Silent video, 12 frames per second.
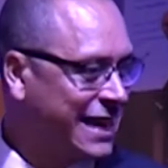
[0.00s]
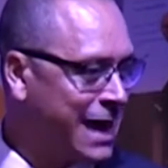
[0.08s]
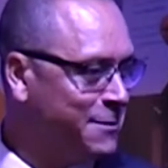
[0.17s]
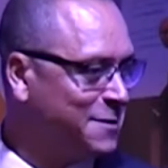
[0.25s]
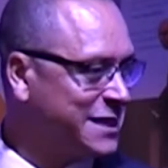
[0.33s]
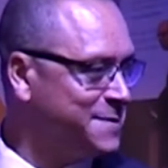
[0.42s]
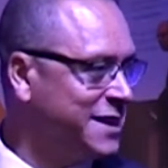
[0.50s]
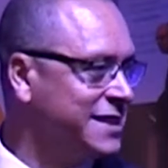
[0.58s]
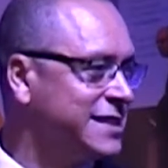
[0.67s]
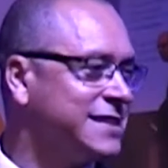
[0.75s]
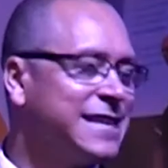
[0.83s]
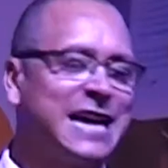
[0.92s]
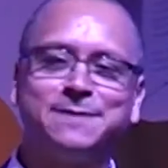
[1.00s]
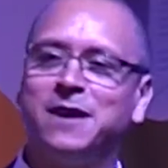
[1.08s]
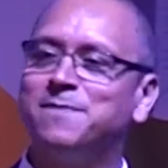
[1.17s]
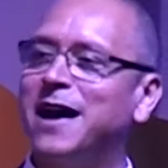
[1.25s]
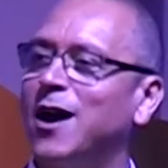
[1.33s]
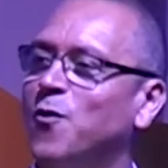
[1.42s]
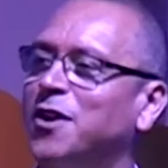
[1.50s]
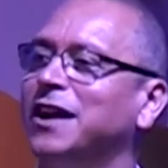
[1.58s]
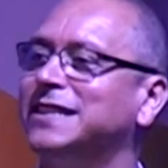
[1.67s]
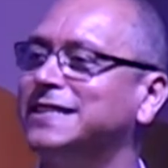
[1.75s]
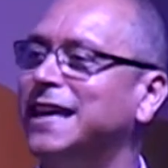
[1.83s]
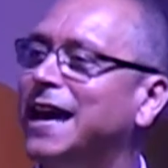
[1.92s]
came up to me and asked me about what
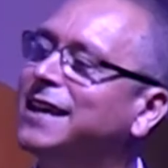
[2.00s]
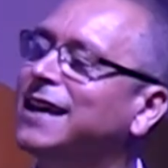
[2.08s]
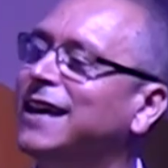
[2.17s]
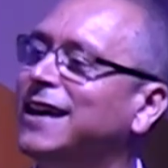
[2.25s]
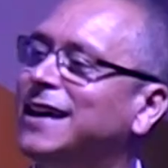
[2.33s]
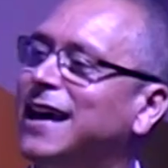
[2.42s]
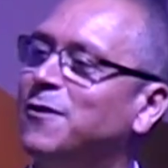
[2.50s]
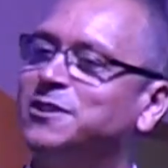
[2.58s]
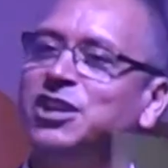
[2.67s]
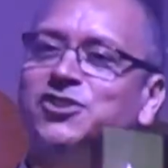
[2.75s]
I'd said and was